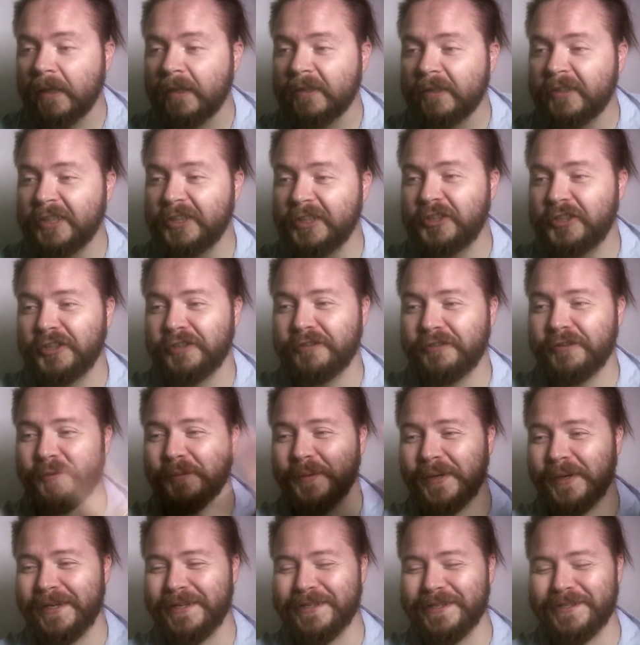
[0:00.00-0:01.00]
teach her the
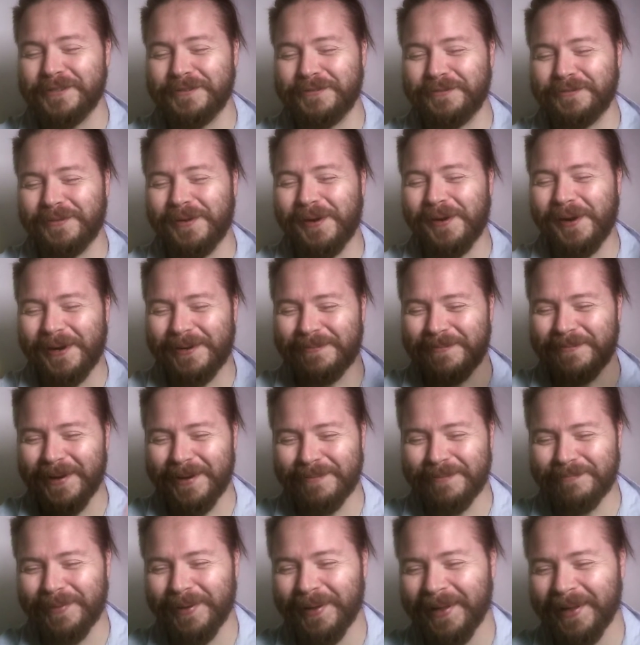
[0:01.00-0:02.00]
ways of
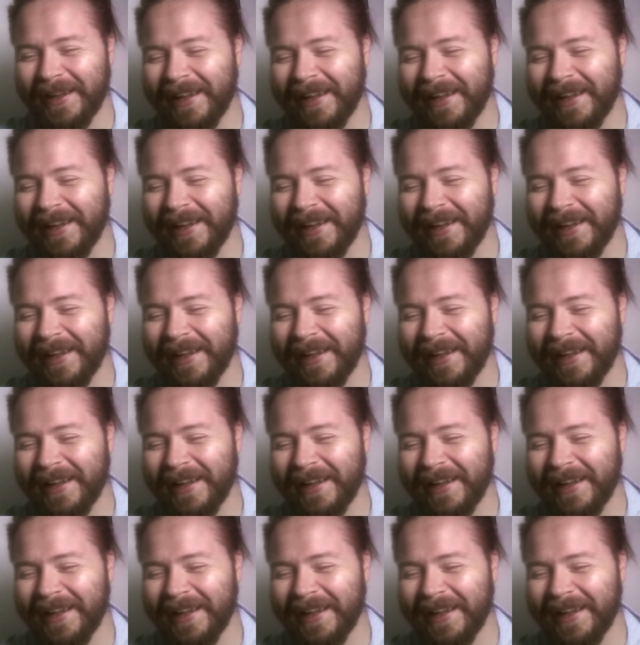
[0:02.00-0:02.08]
Warmup.